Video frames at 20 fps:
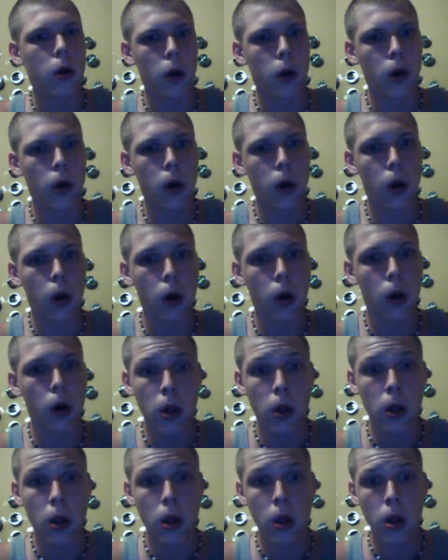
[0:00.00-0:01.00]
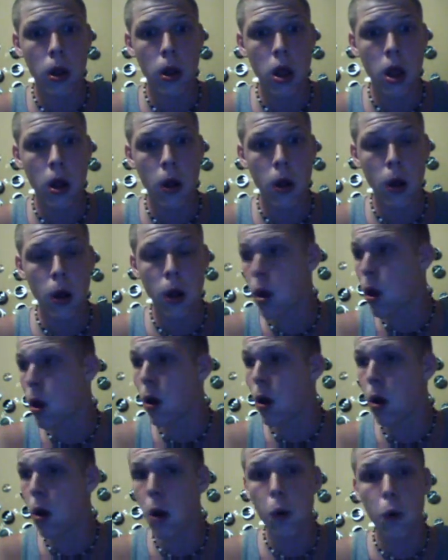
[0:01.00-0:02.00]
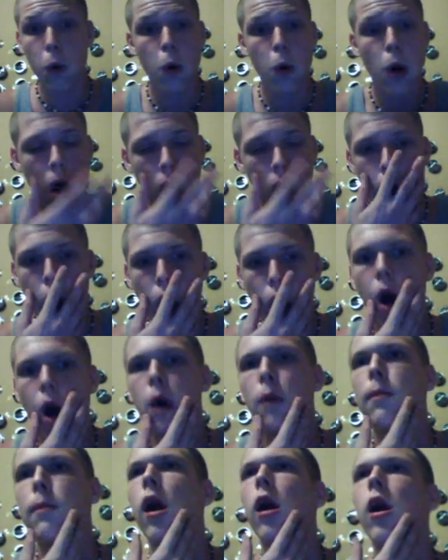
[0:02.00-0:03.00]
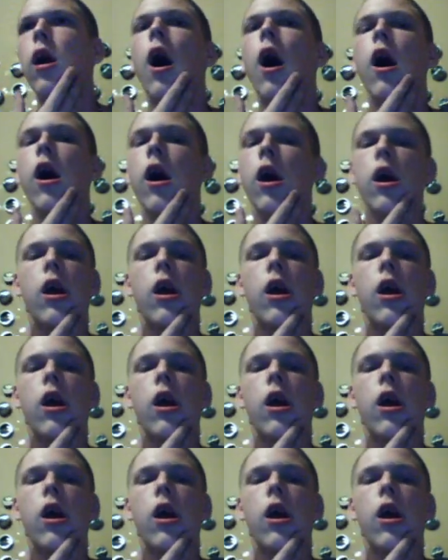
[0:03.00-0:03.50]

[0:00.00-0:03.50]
oh, what? Oh my God.